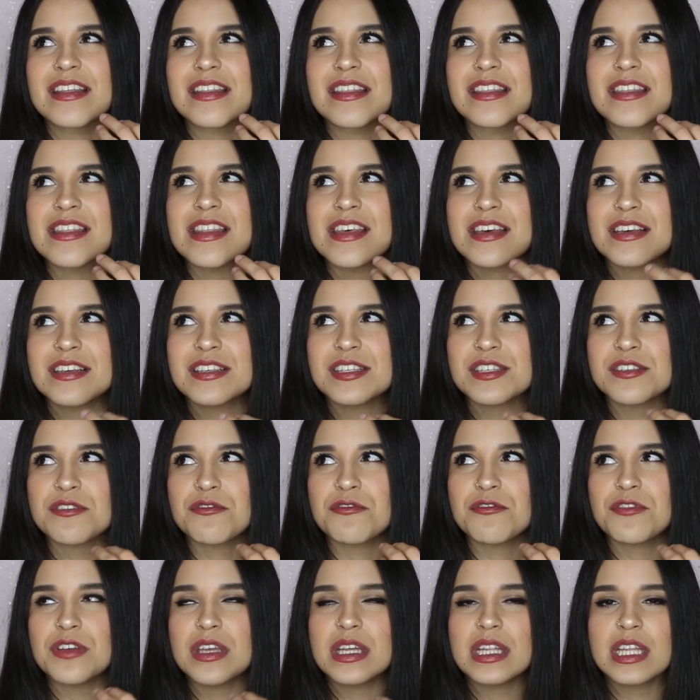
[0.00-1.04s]
this
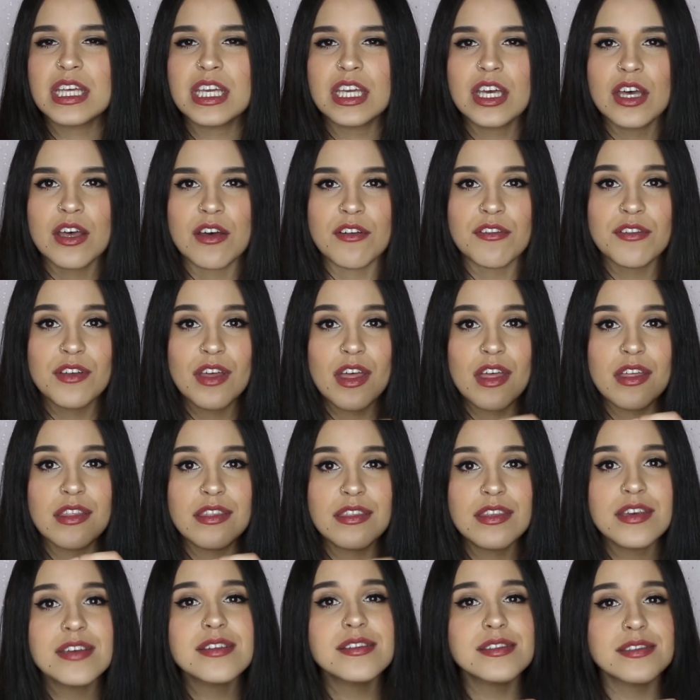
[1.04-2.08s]
feeling of
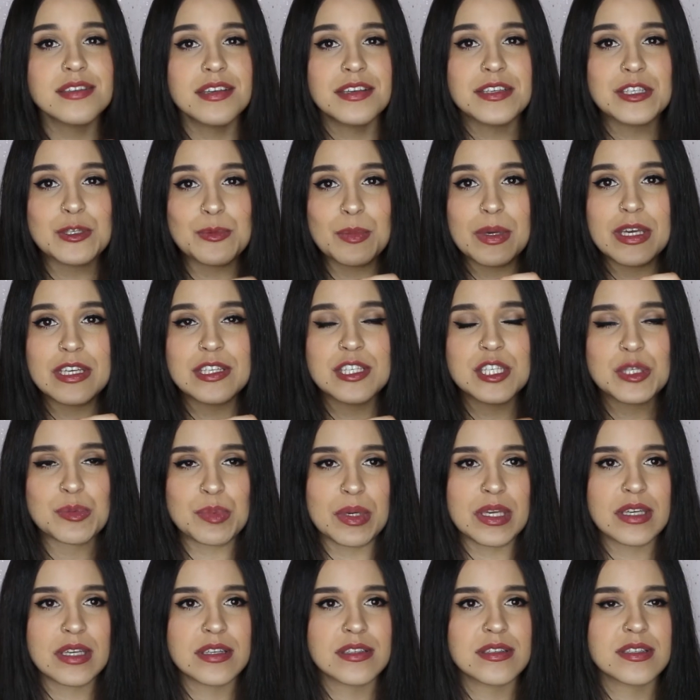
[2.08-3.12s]
this is my
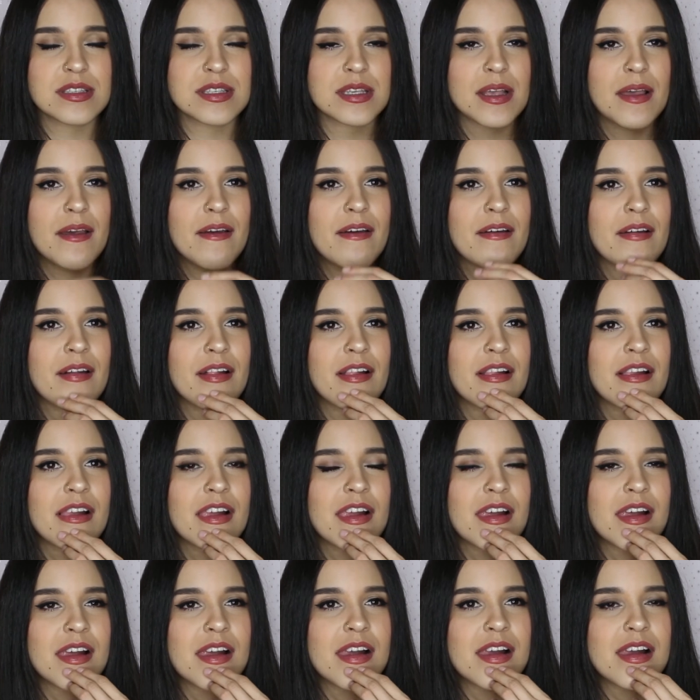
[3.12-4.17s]
space.
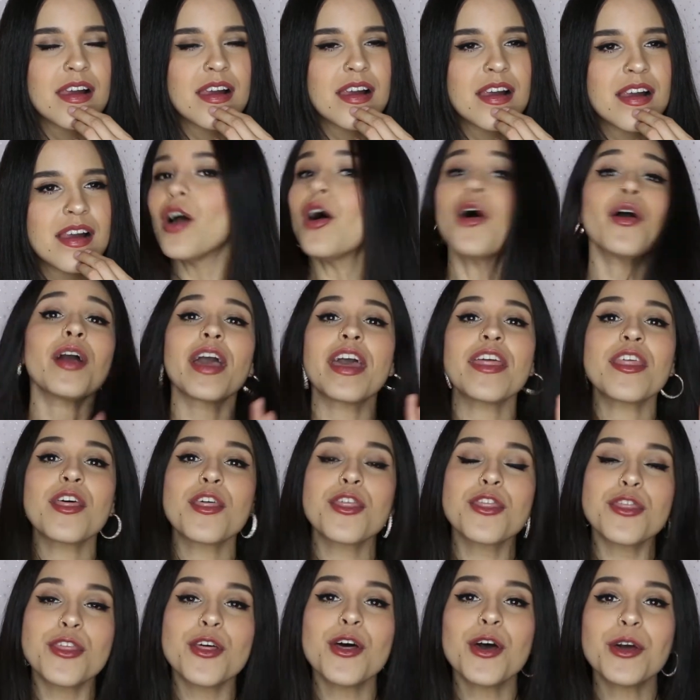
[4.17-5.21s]
Okay, the
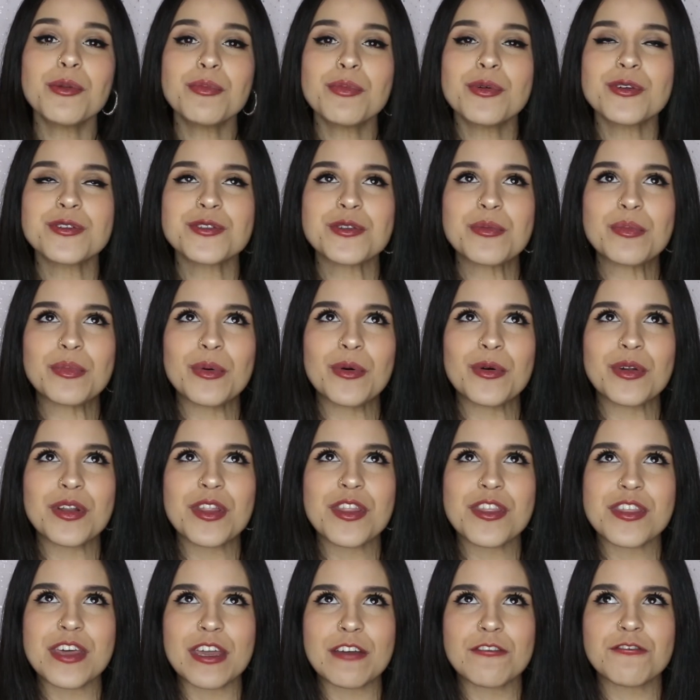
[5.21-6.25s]
third most
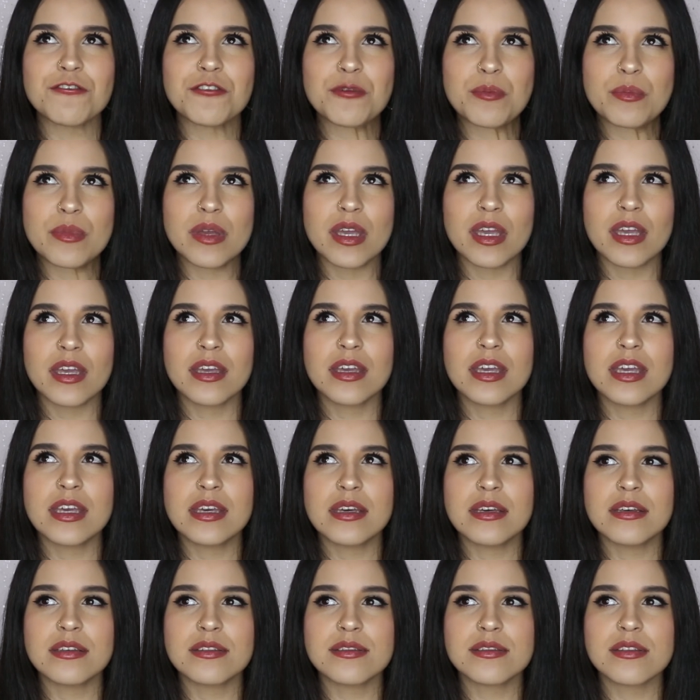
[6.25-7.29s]
important thing for me
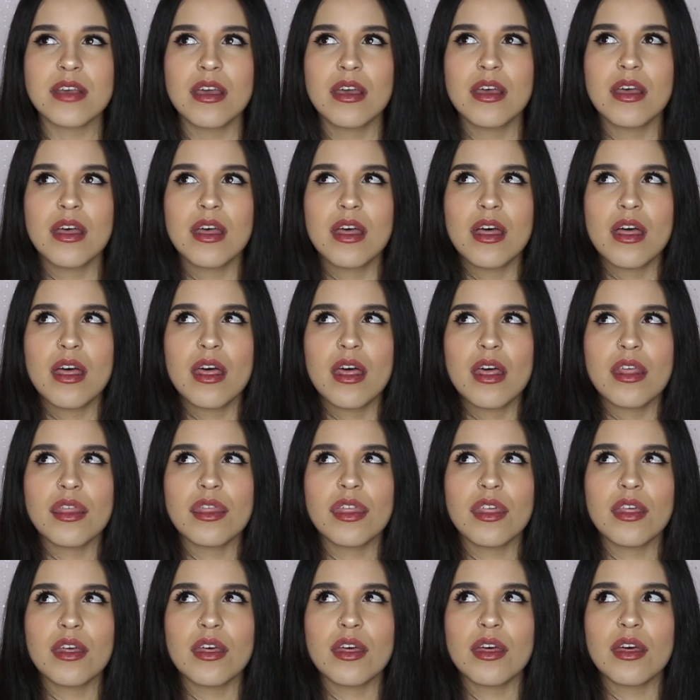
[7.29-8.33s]
is
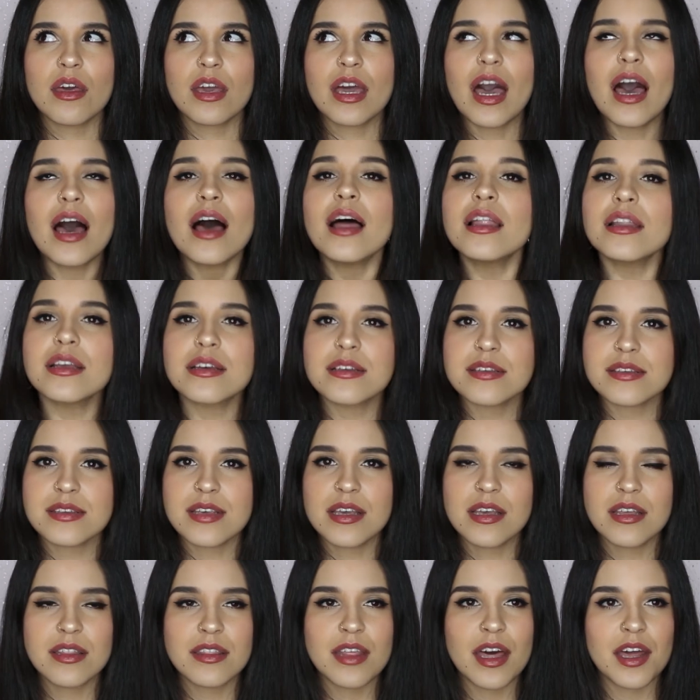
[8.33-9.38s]
the colors
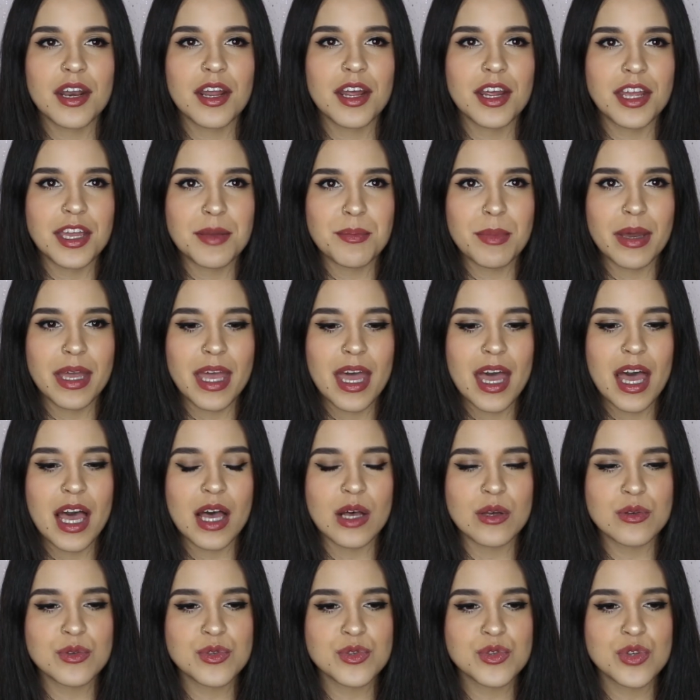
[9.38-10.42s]
that are in my
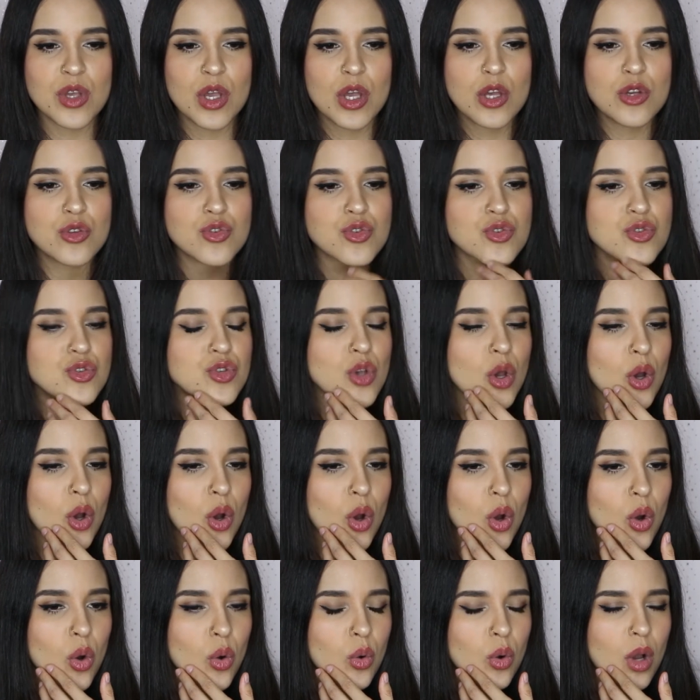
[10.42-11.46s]
house.
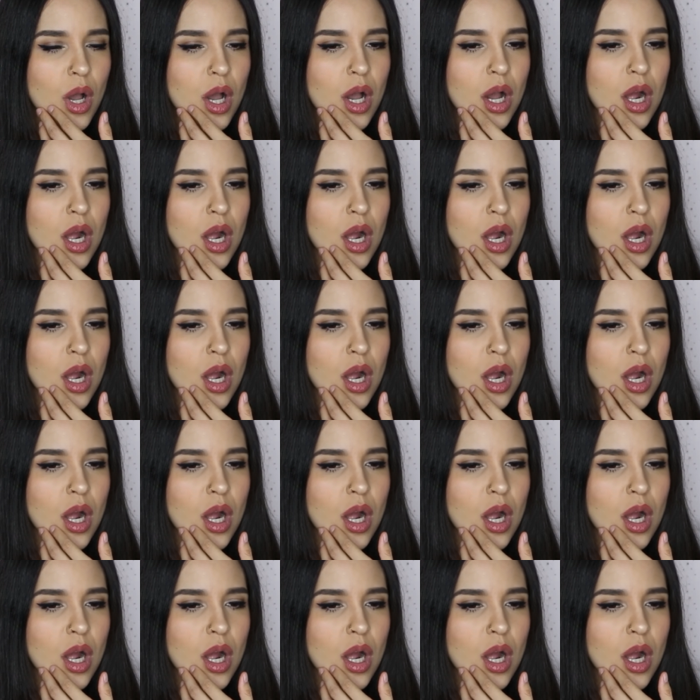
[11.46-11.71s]
So